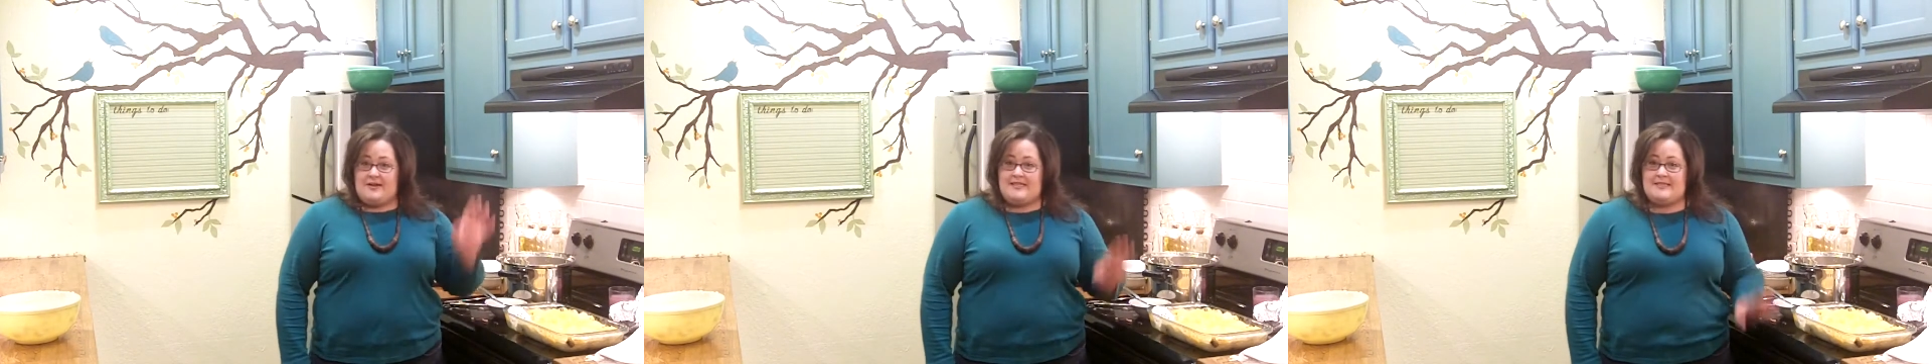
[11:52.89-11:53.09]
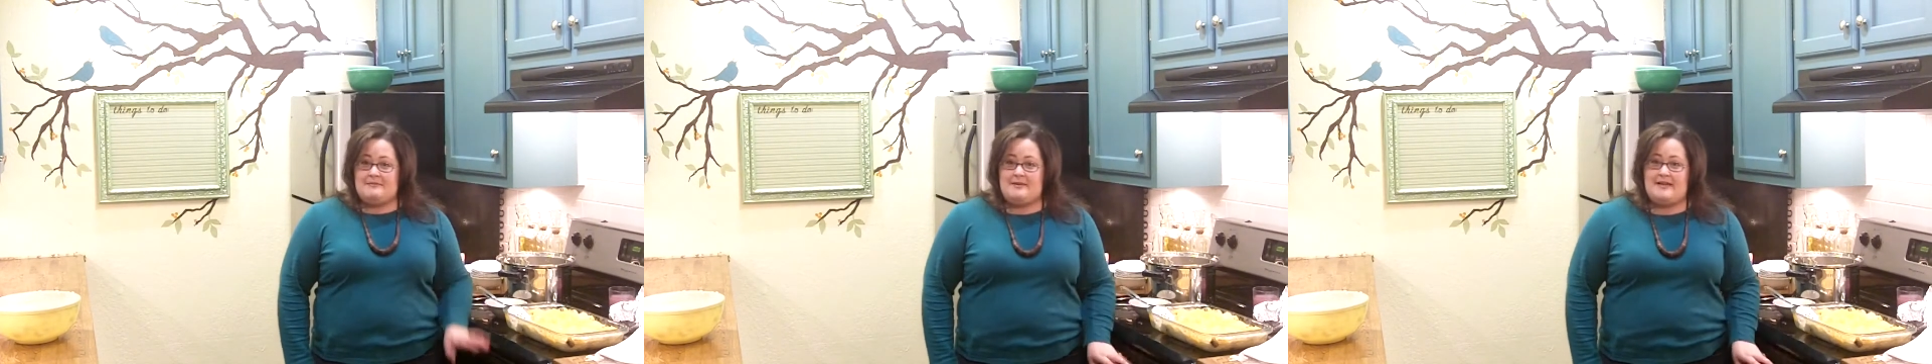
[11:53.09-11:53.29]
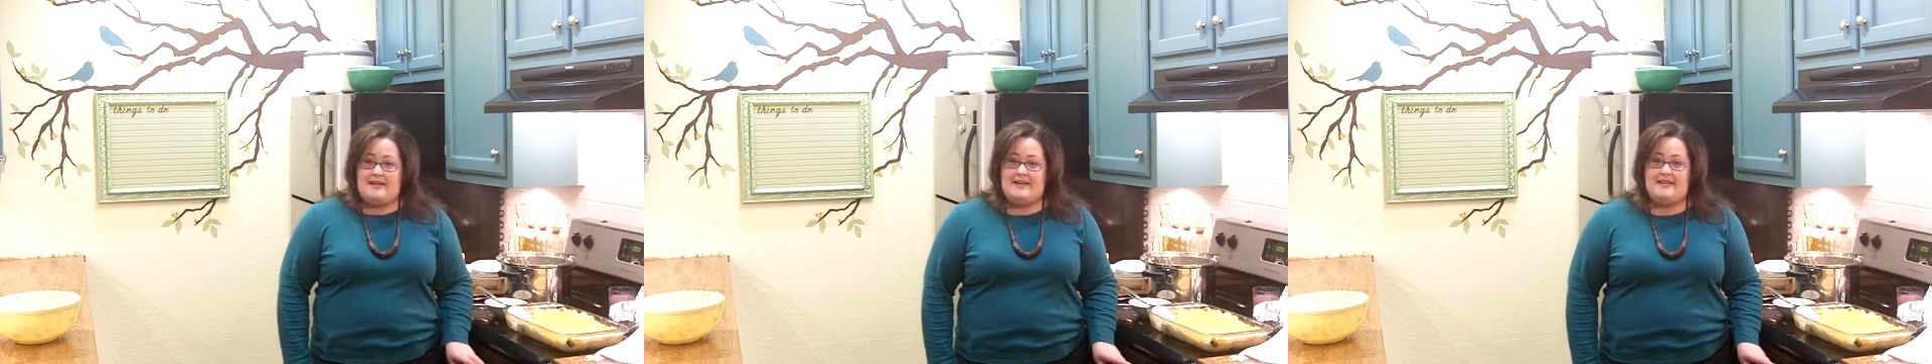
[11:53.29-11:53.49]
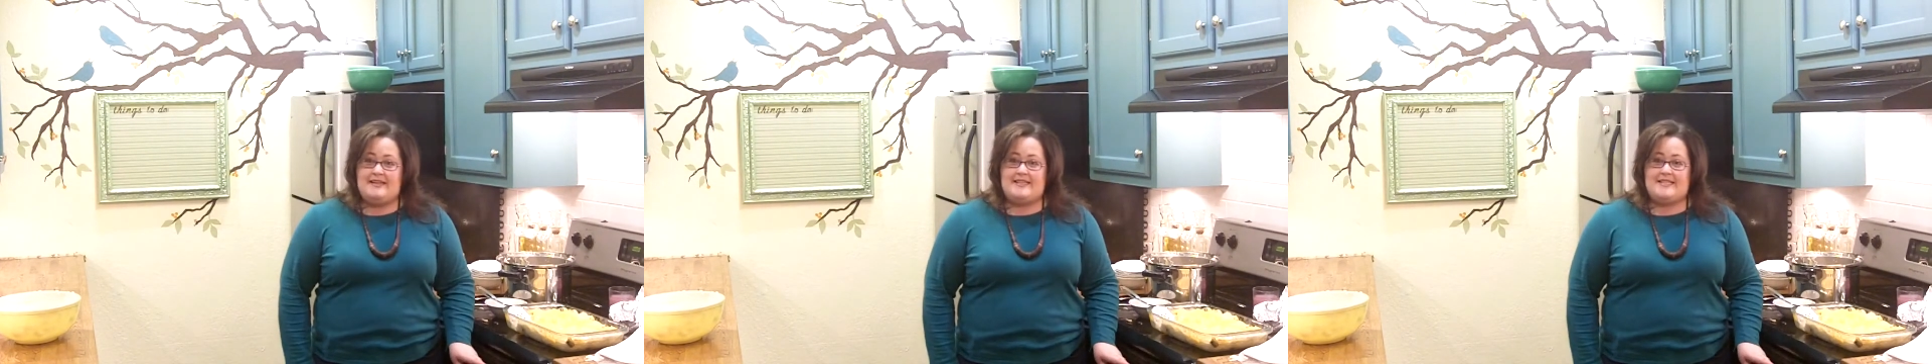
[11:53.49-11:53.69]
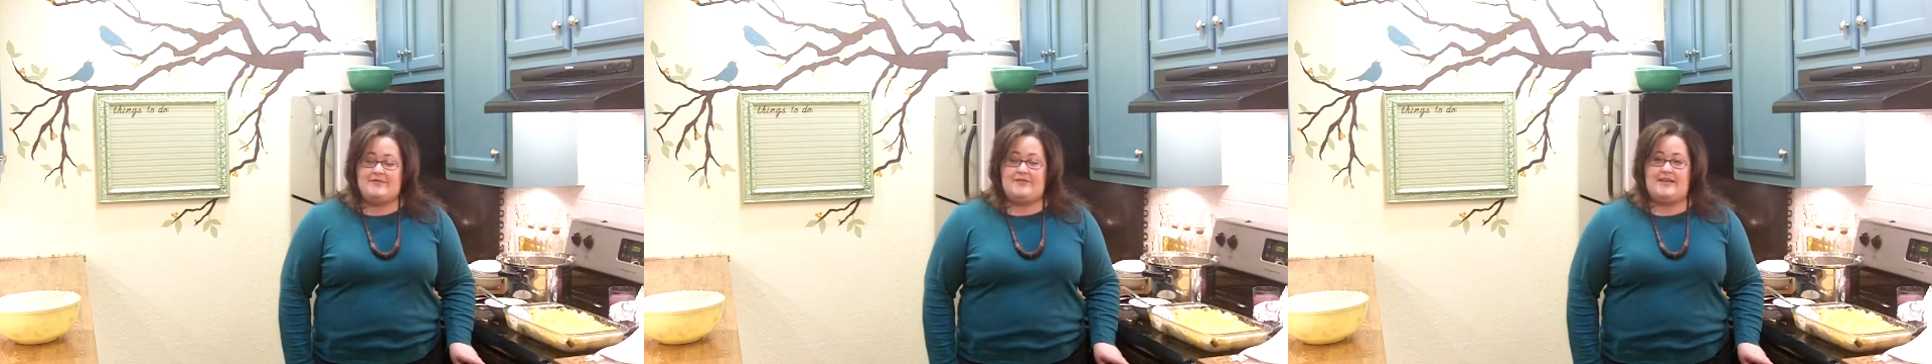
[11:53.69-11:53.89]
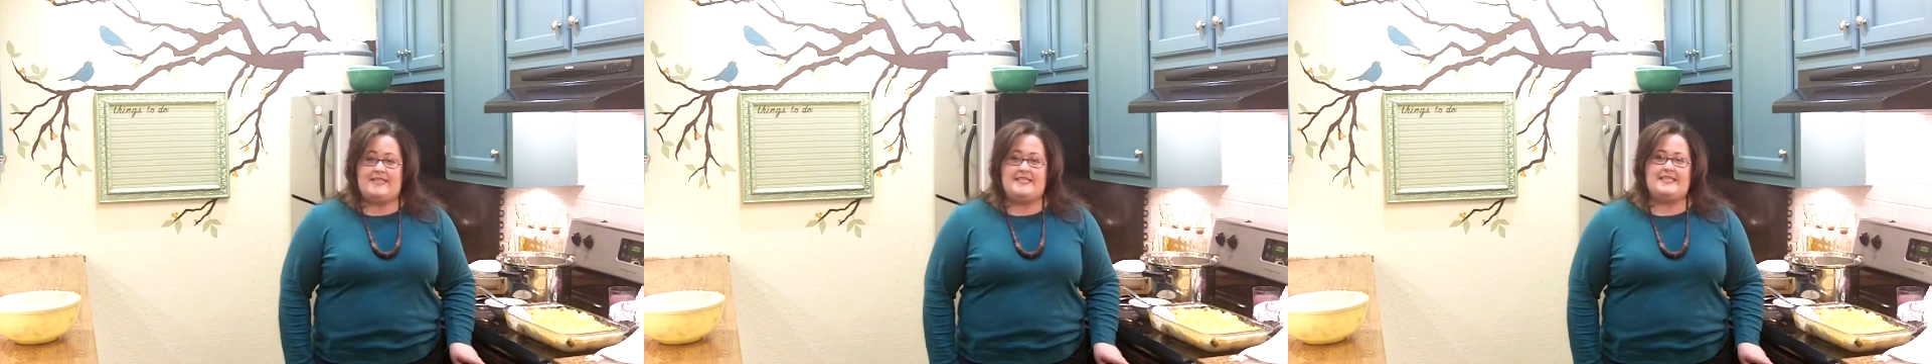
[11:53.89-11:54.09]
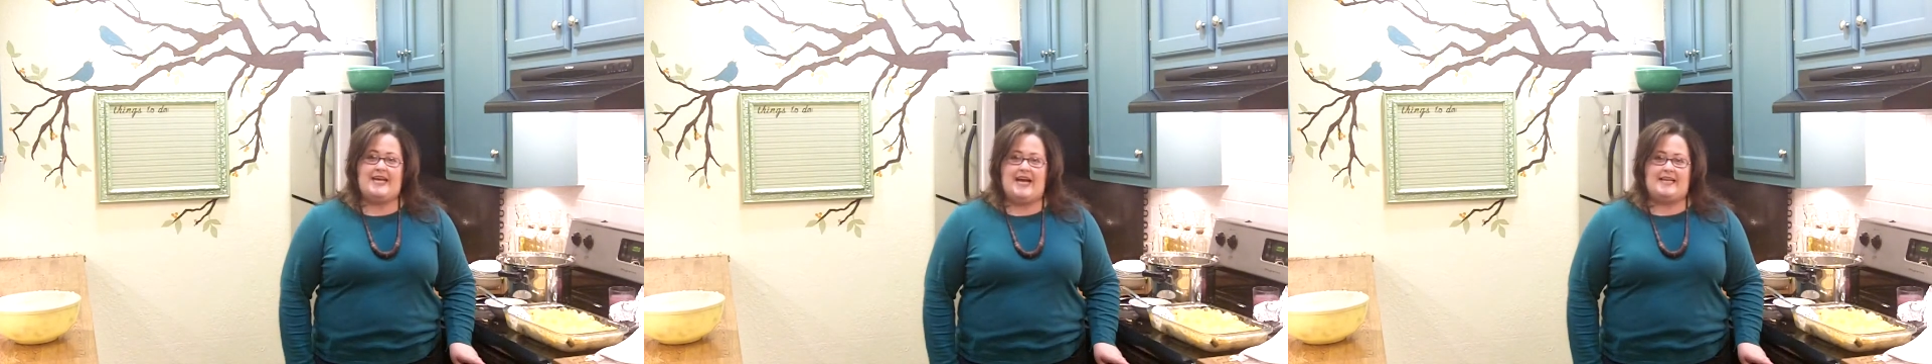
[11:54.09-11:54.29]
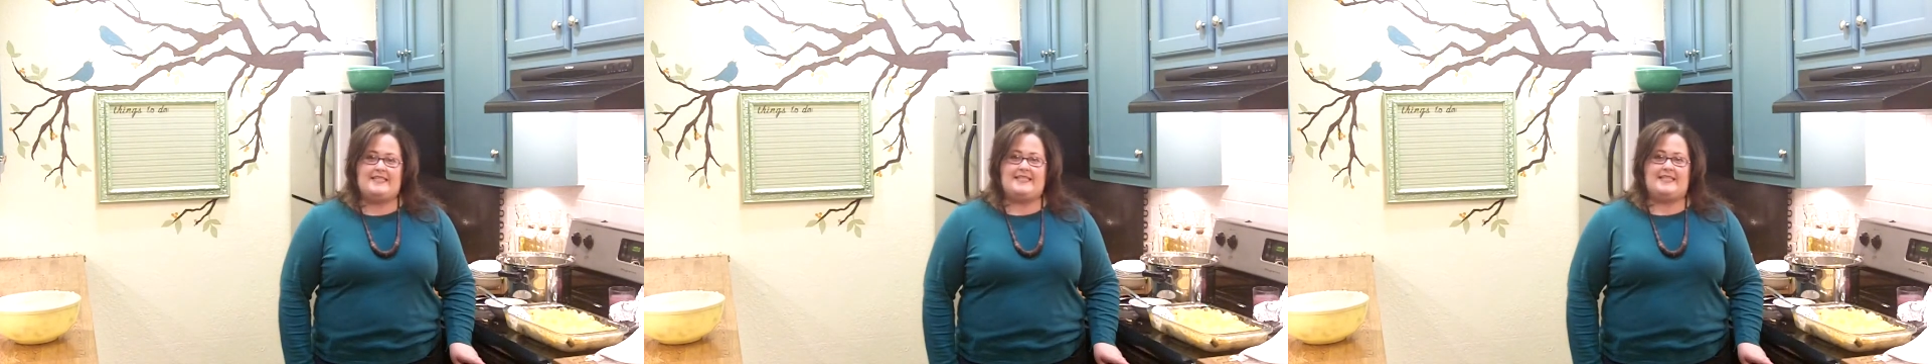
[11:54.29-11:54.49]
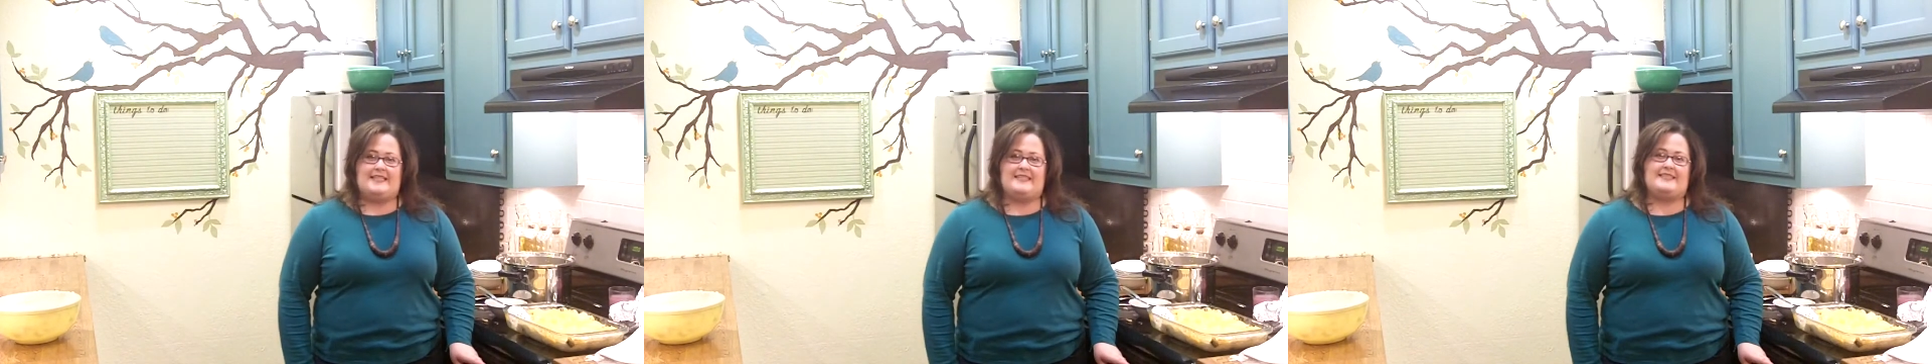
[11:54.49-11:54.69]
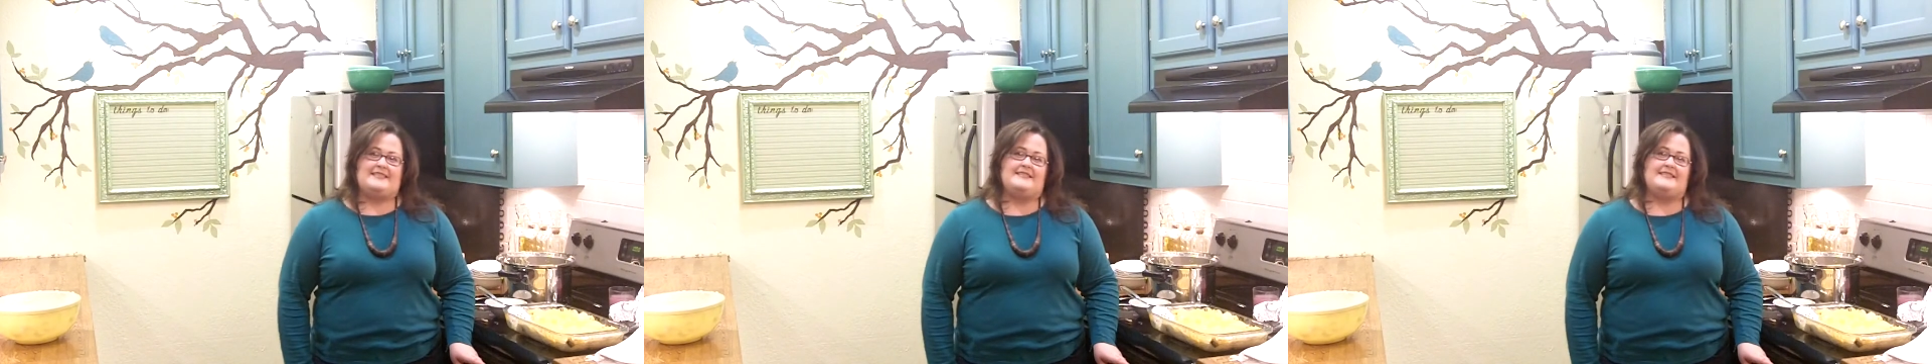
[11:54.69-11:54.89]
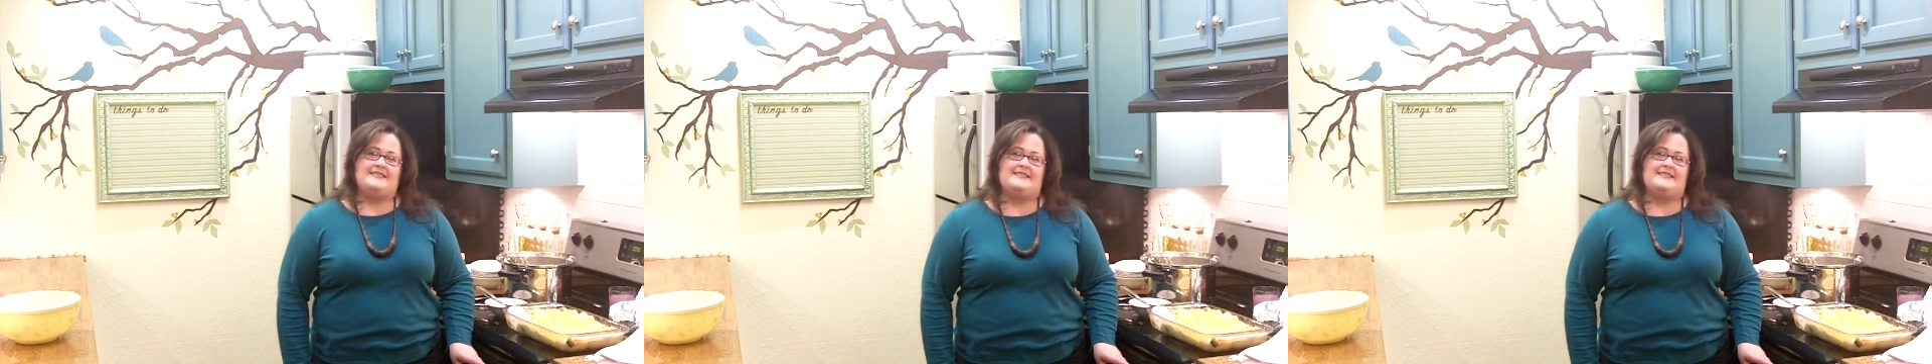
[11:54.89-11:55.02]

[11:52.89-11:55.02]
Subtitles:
recipe. It's fantastic.